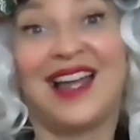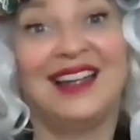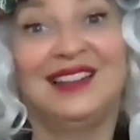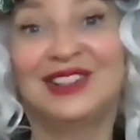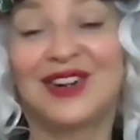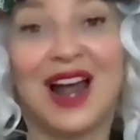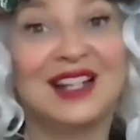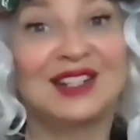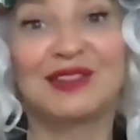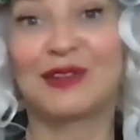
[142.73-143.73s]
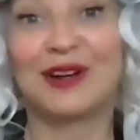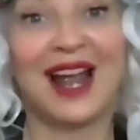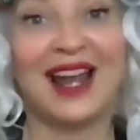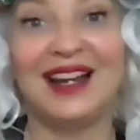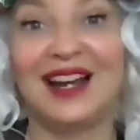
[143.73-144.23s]
tried to
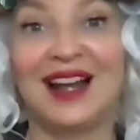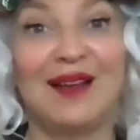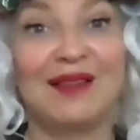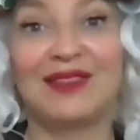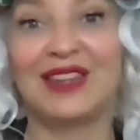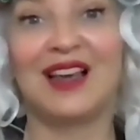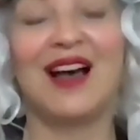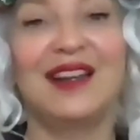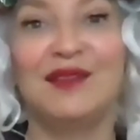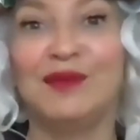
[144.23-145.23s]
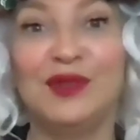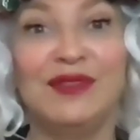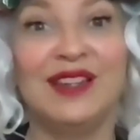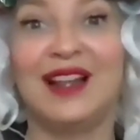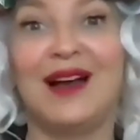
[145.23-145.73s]
create the kind of
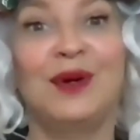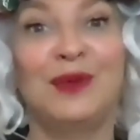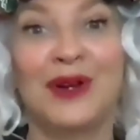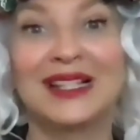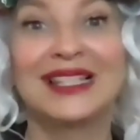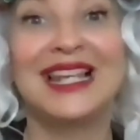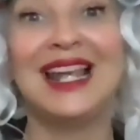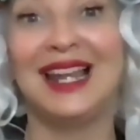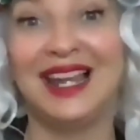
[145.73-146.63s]
movie that I would want to see.